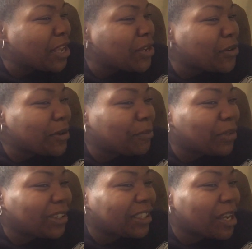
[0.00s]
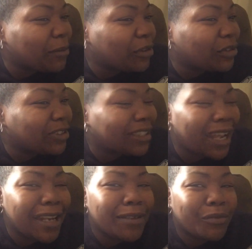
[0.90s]
You didn't put chemicals and
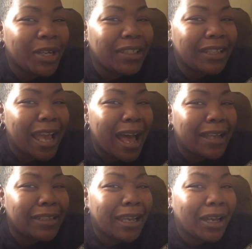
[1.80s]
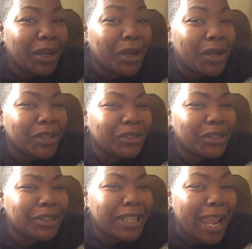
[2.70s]
they didn't went down there
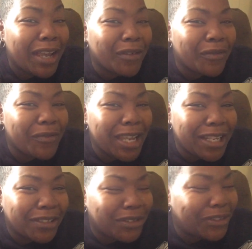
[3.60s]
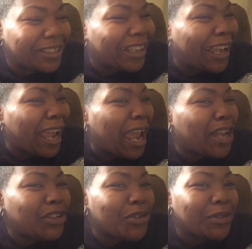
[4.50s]
to take a feast.
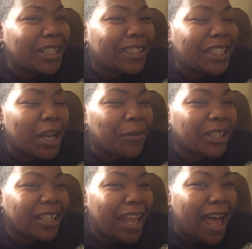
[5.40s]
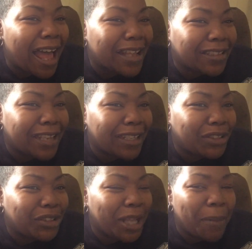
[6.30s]
And you didn't chemicalize they,
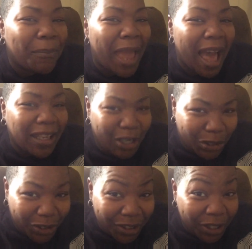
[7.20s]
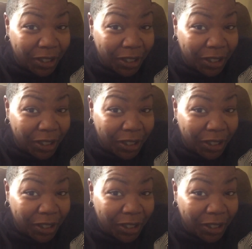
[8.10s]
they palate.